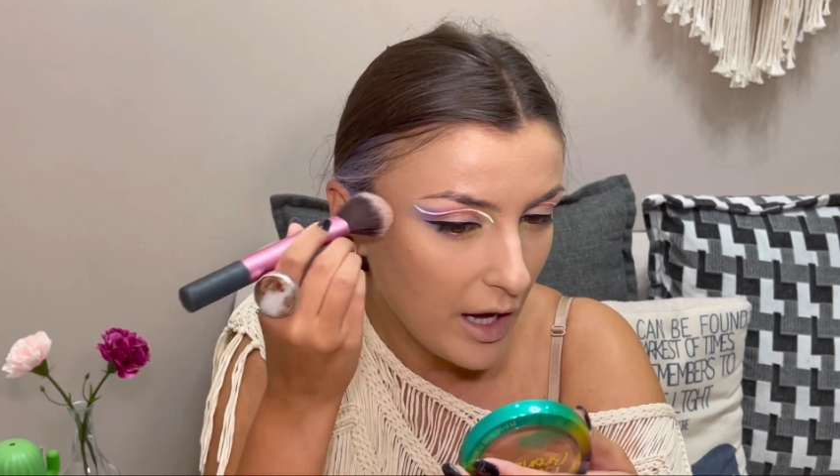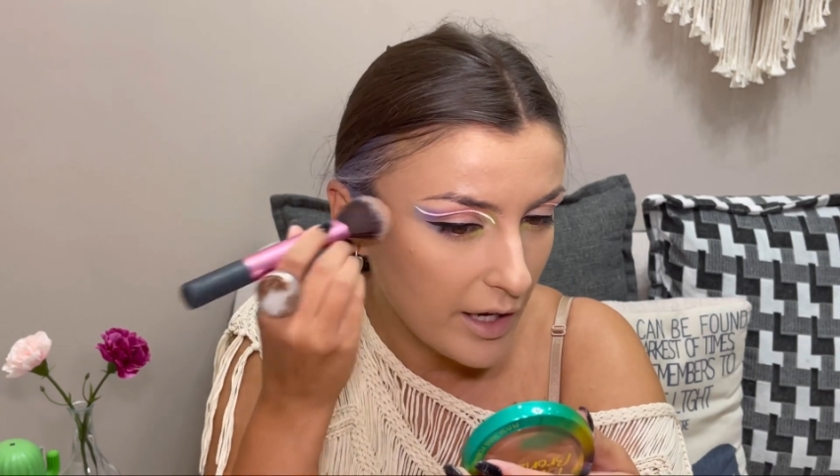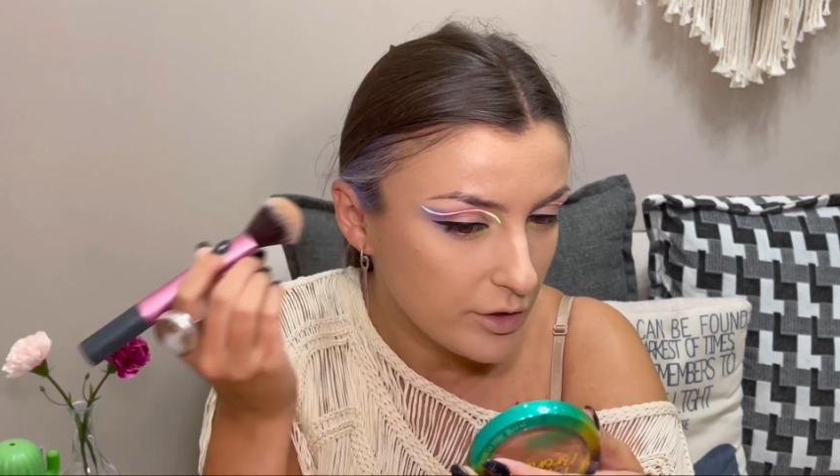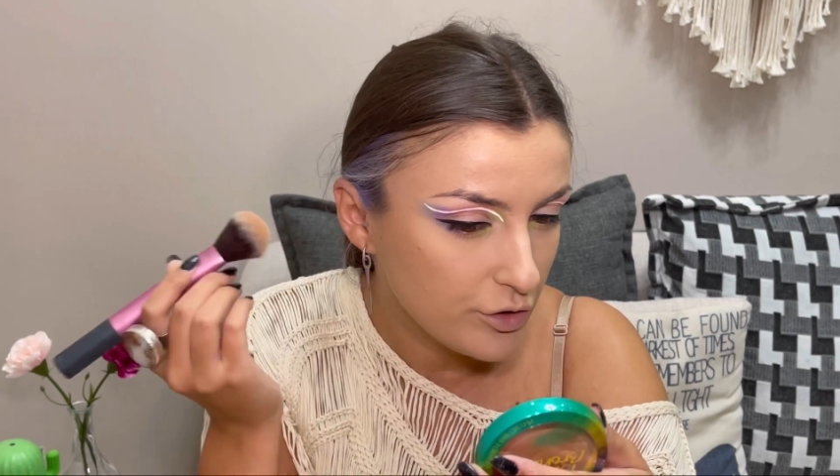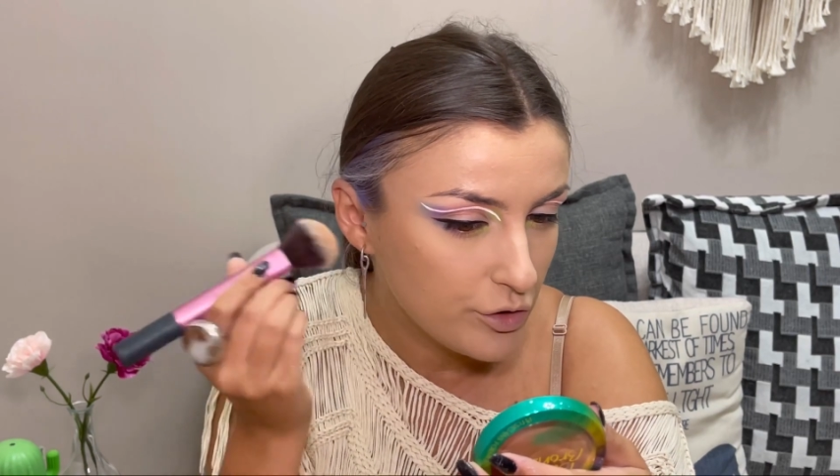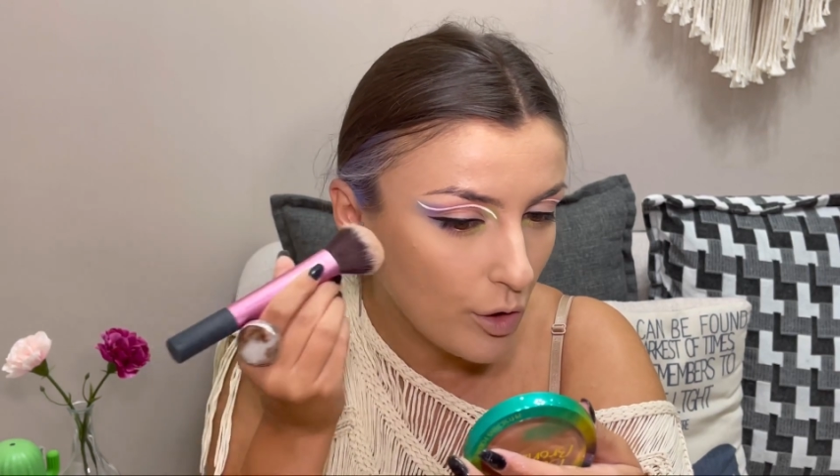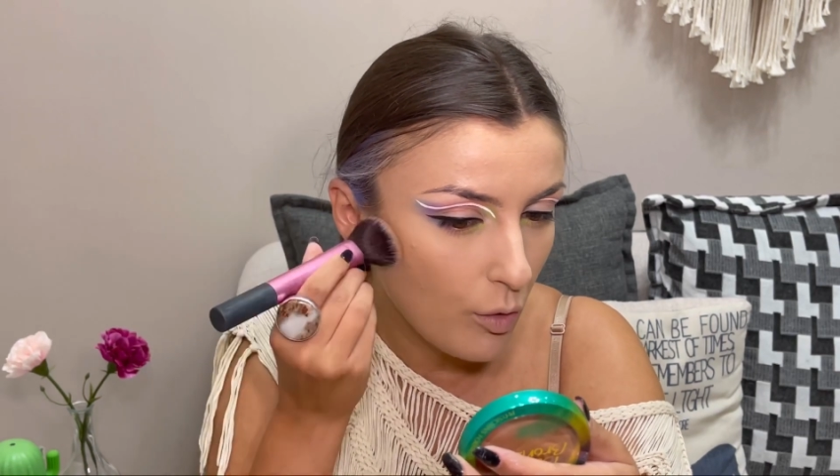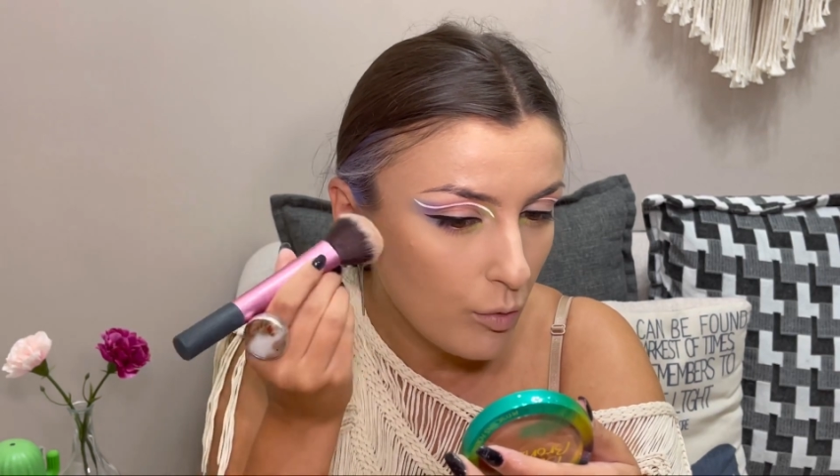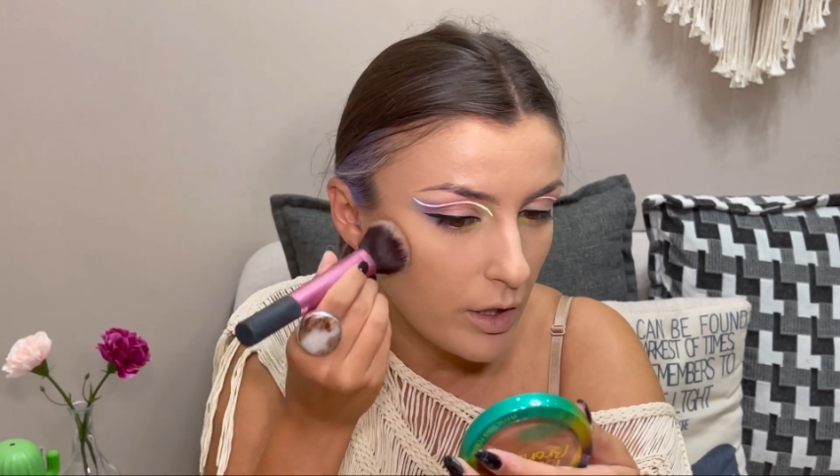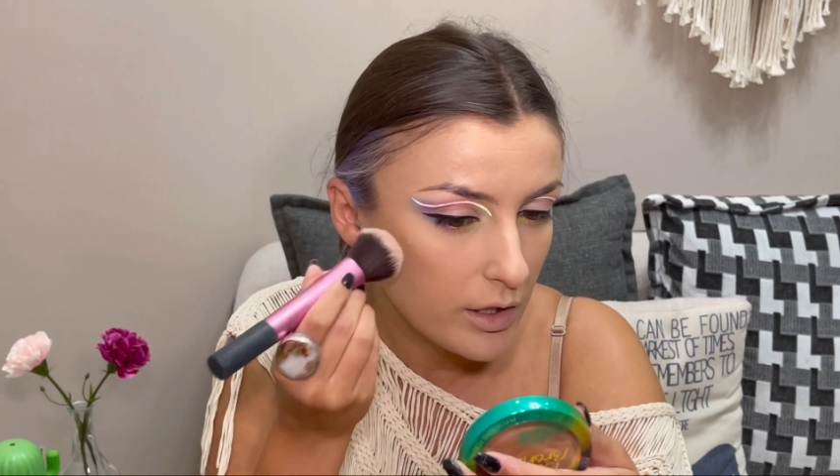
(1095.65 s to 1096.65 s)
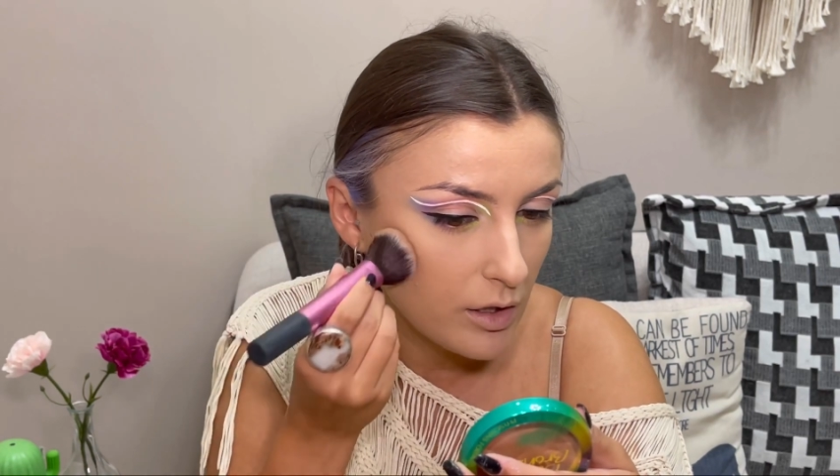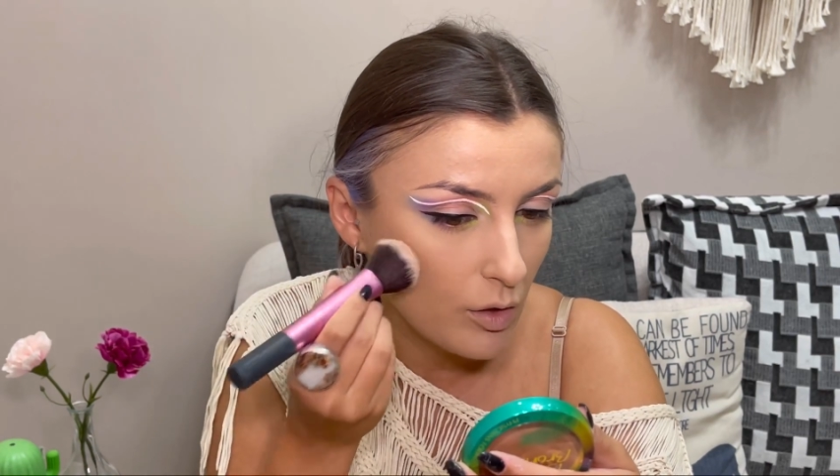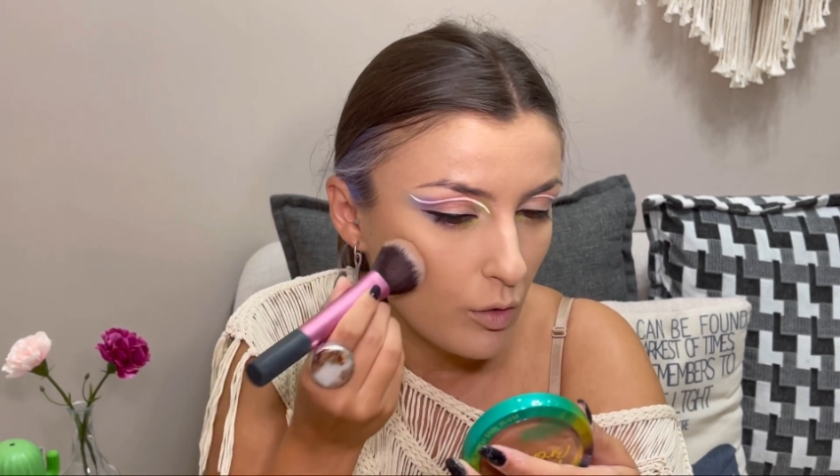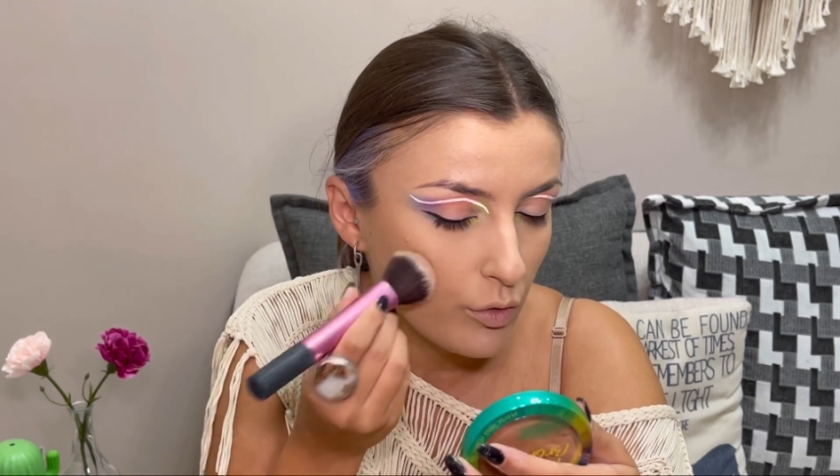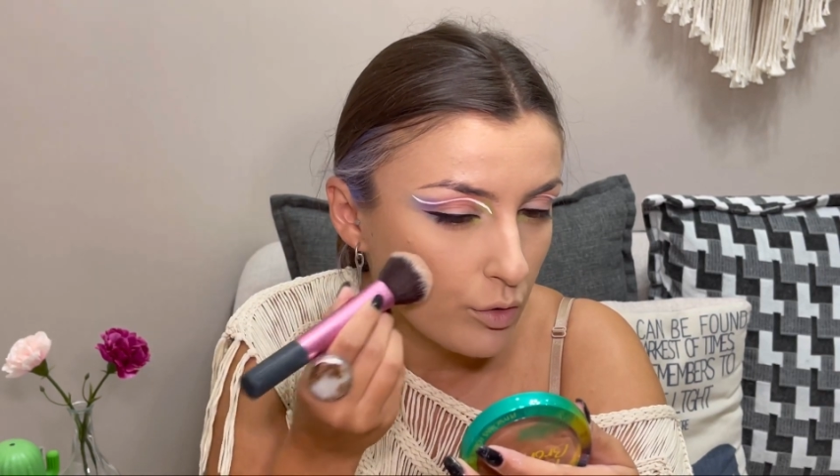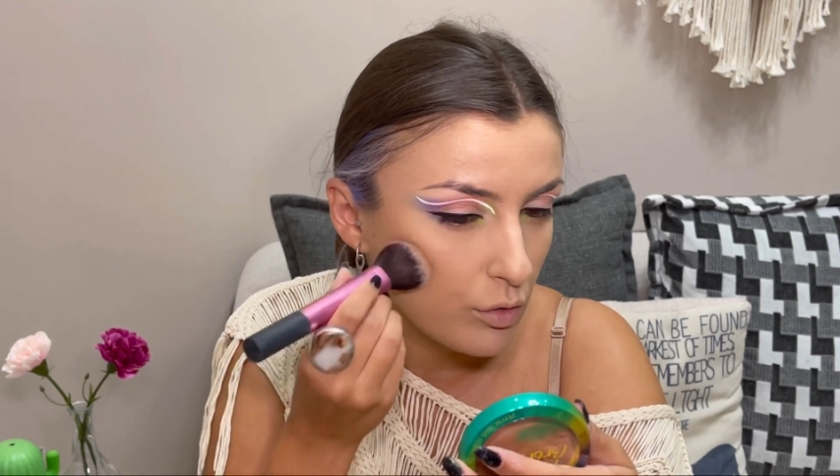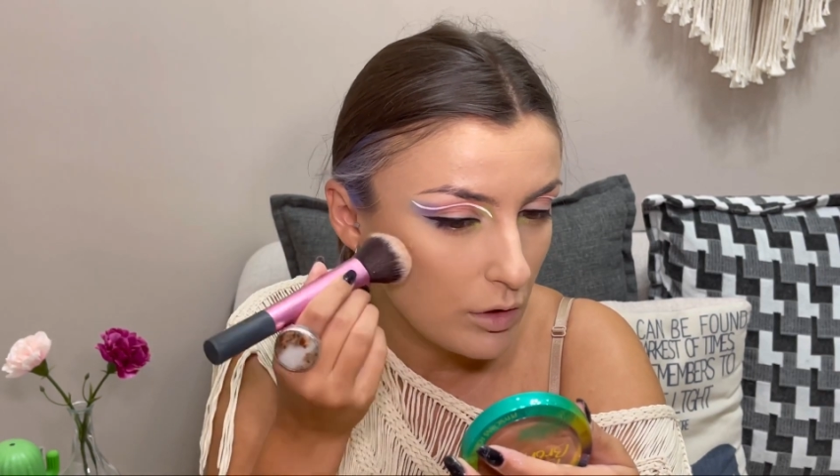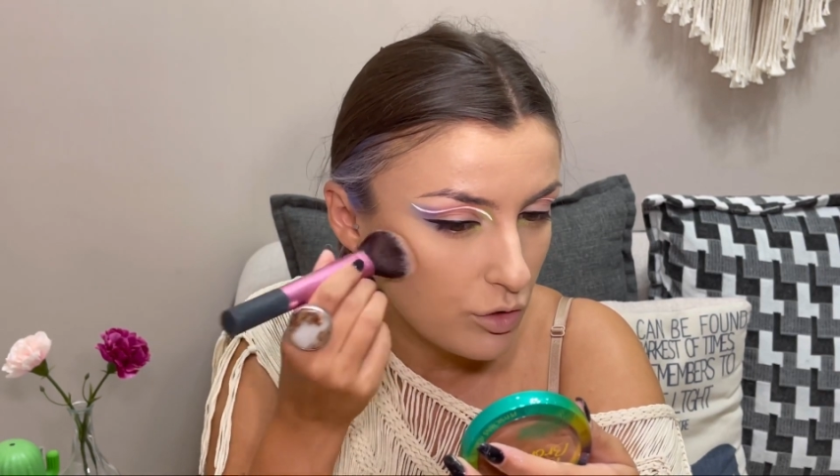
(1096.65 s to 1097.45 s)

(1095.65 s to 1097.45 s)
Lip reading: I don't wanna go through the